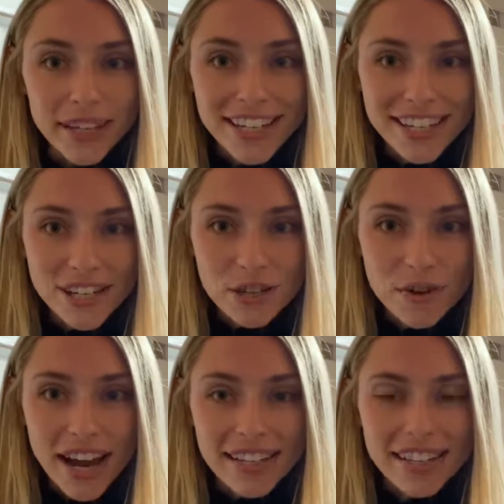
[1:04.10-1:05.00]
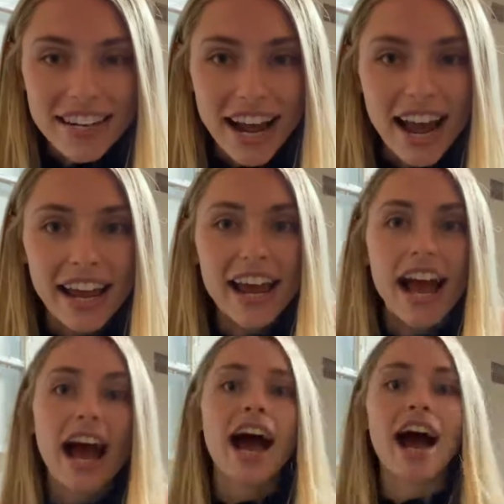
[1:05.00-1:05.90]
gonna teach you guys today
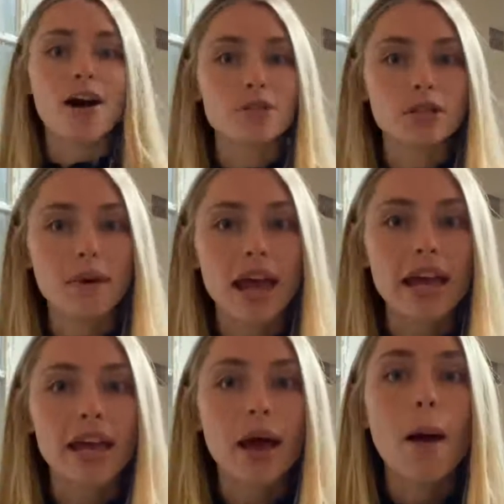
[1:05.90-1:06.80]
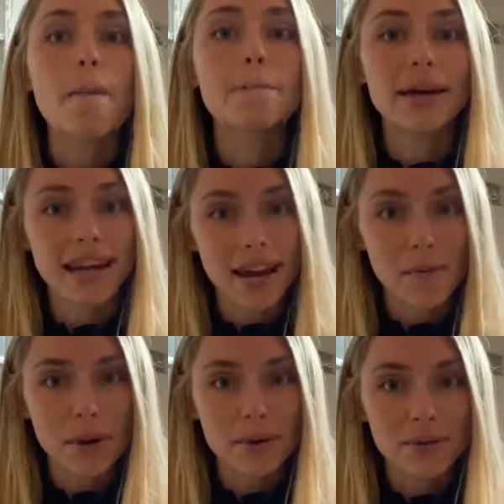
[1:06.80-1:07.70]
how to make
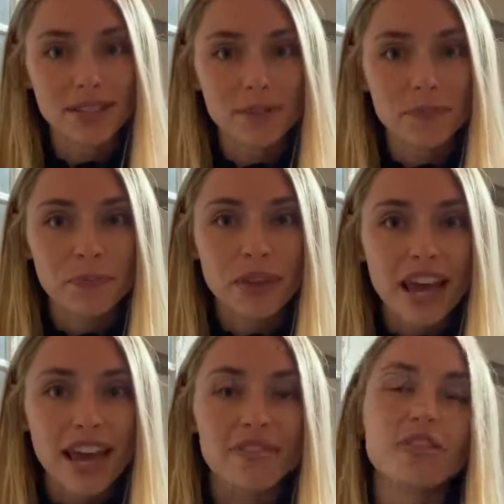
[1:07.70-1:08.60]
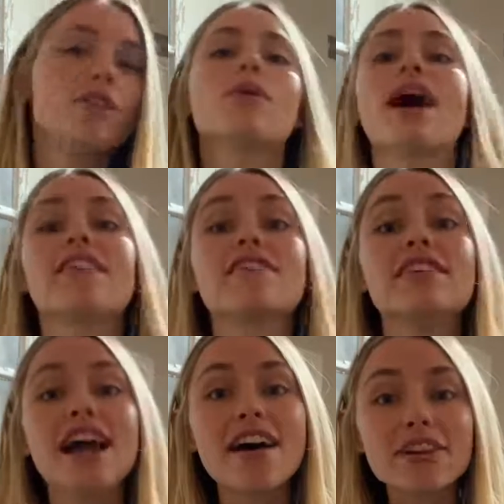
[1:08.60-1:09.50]
banana boats. If you have
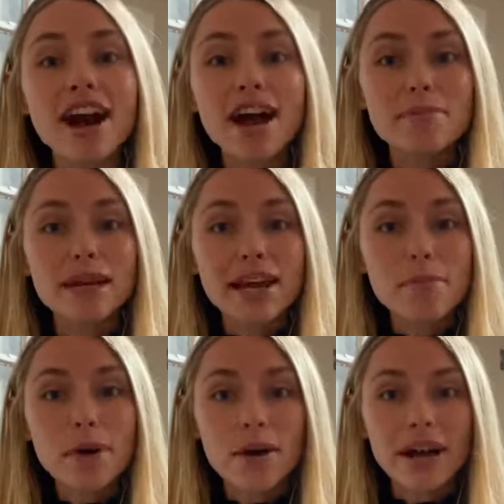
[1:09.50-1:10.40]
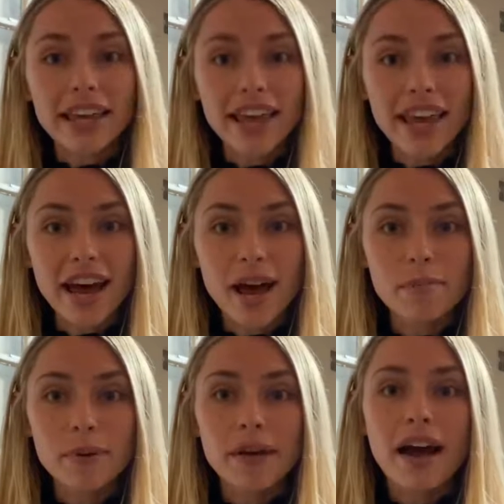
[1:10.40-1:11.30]
never had a banana boat at
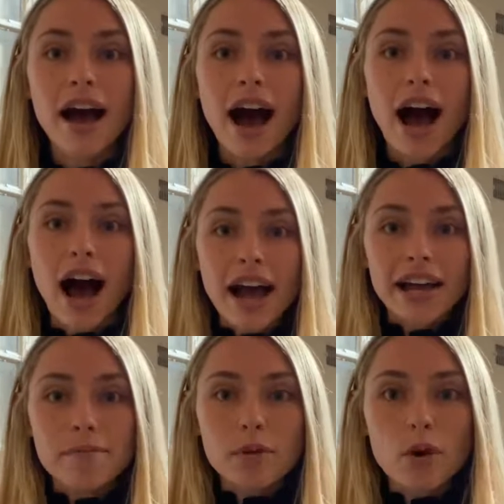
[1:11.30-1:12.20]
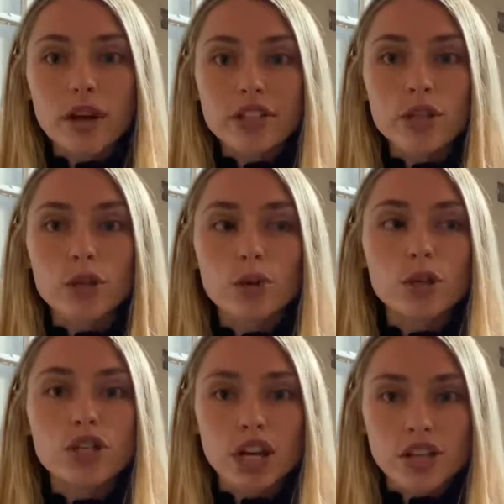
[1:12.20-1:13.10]
camp, I am going
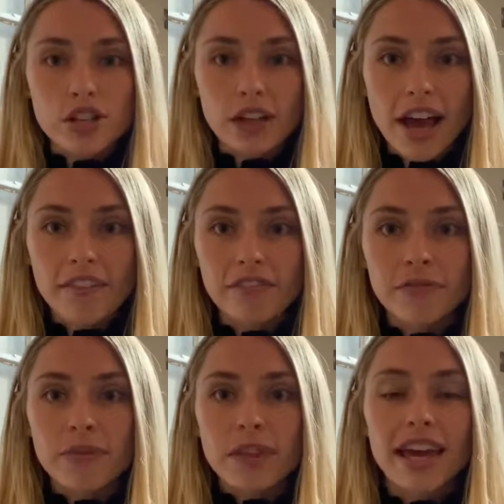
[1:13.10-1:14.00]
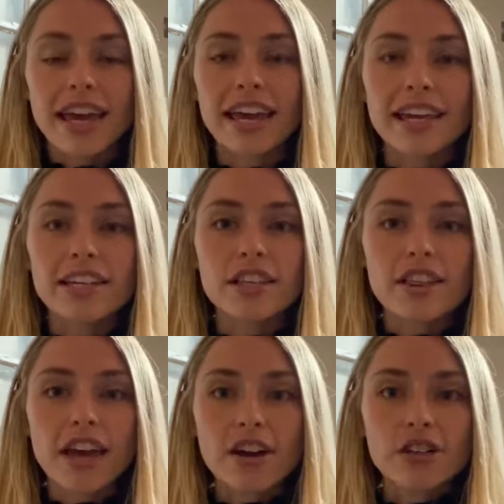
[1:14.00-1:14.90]
to change your life.
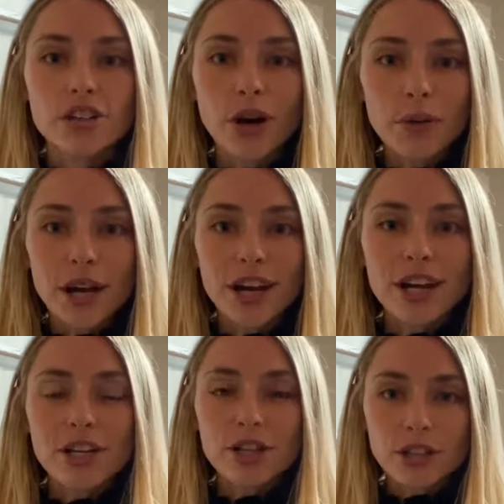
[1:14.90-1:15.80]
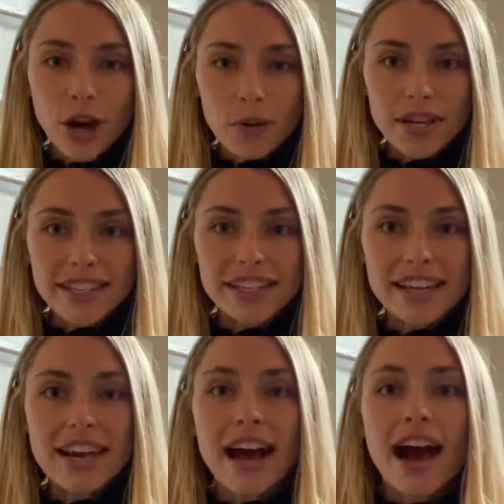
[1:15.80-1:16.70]
They are so good, so
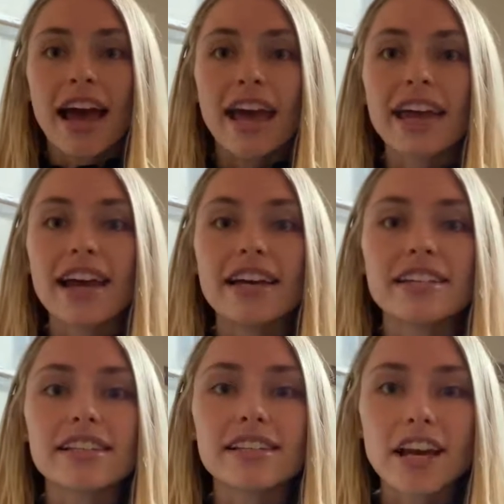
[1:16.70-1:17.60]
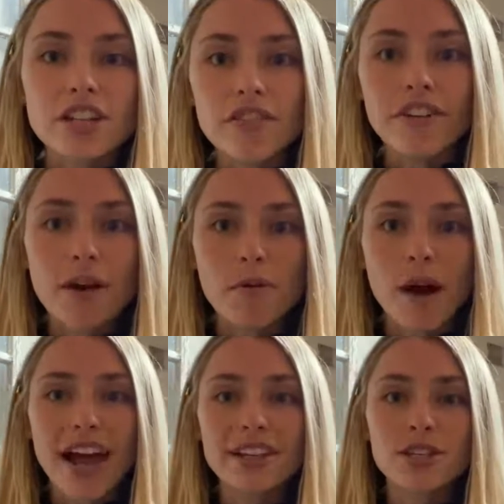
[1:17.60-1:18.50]
easy, and such a fun
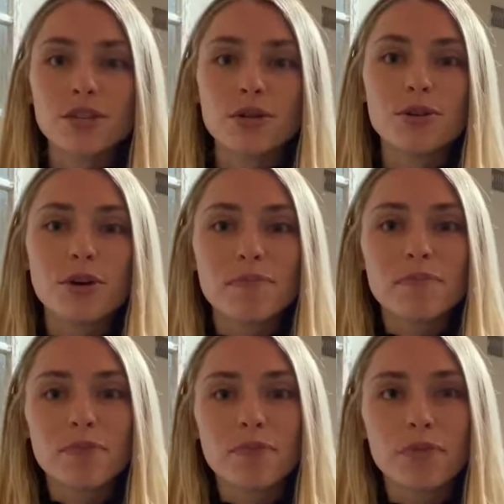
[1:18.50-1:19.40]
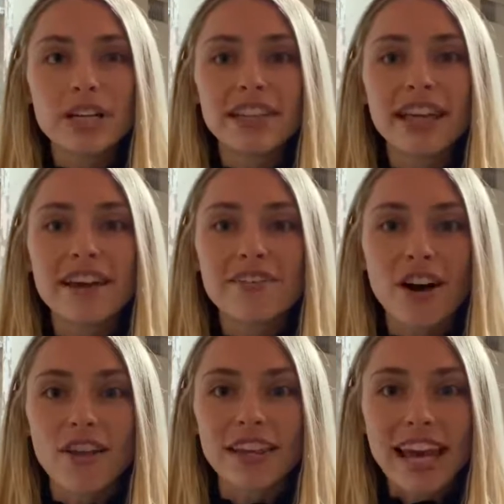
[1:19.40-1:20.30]
way to relive
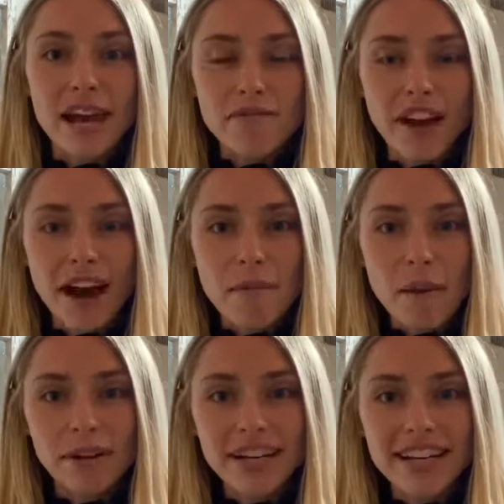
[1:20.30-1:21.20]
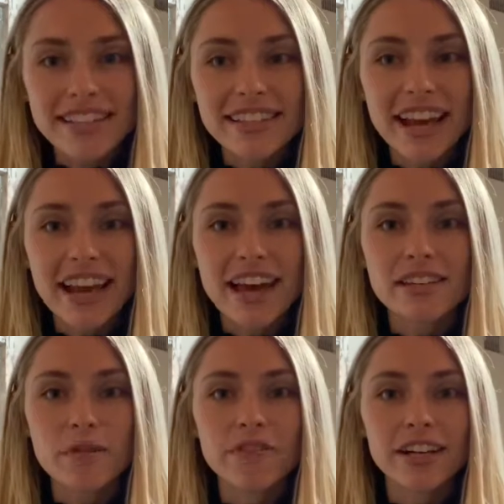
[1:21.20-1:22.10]
all the campfire memories
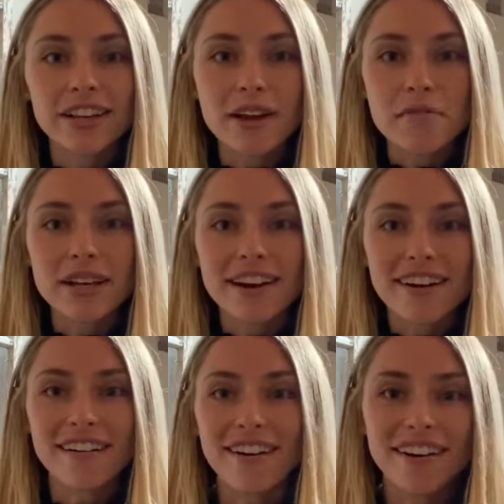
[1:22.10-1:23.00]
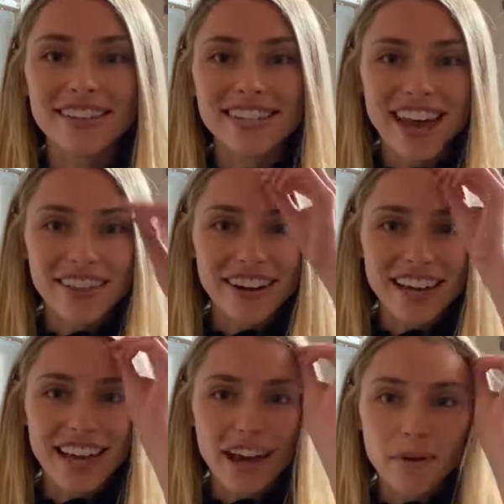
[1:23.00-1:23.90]
and feel like we are all together
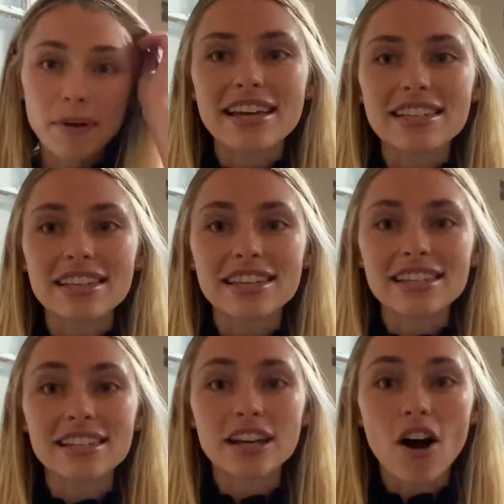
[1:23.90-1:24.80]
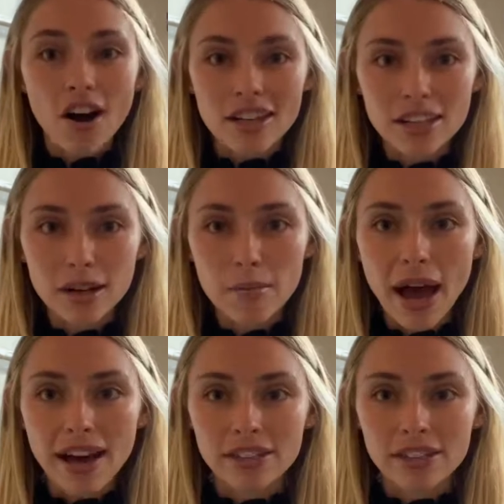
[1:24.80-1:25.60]
at camp. And this is an awesome